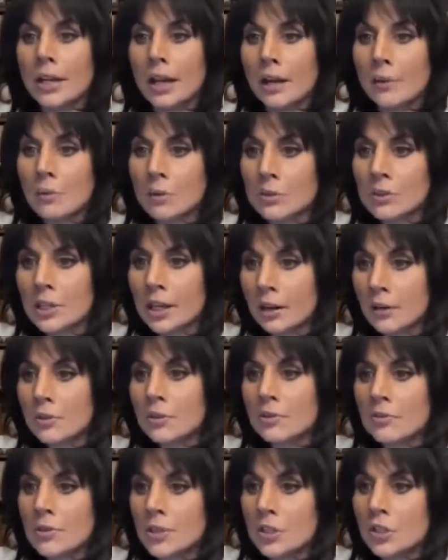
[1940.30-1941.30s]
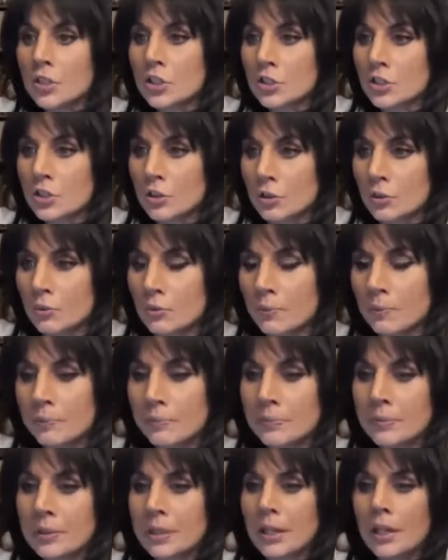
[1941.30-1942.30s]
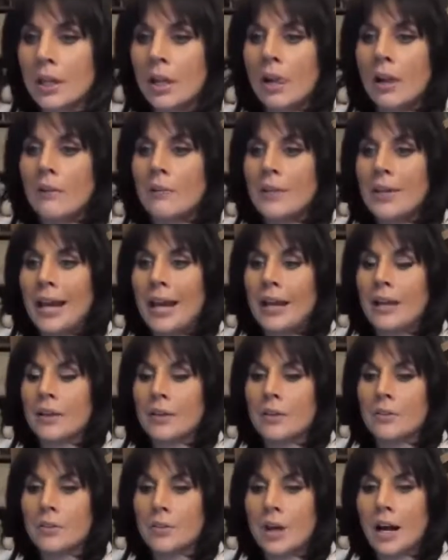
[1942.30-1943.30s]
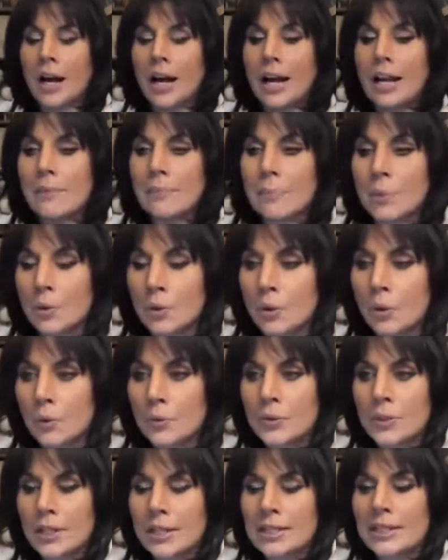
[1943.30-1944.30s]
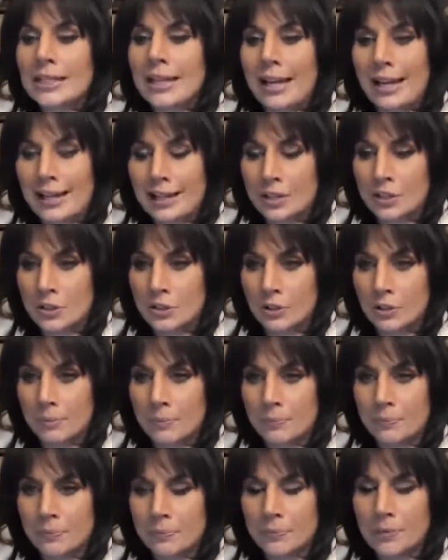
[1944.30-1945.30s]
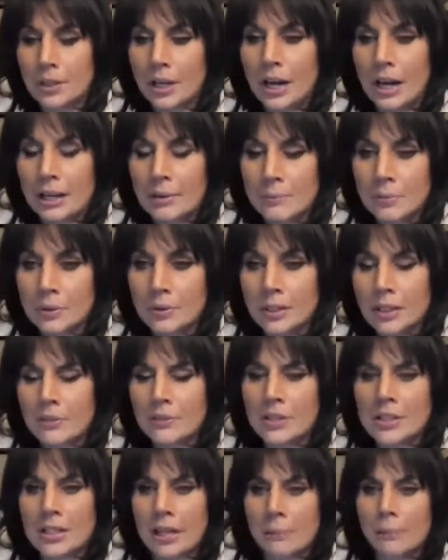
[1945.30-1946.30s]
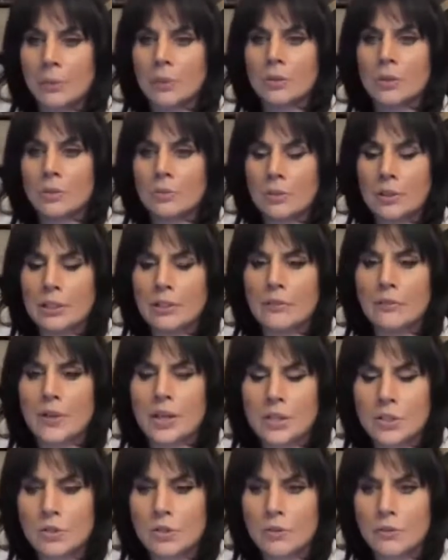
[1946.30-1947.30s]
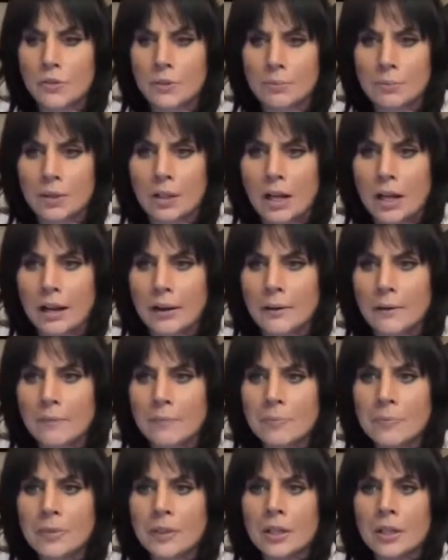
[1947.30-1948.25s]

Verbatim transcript: And I will tell you this too that I pulled this excerpt, I believe, because I pulled it really fast off the blog.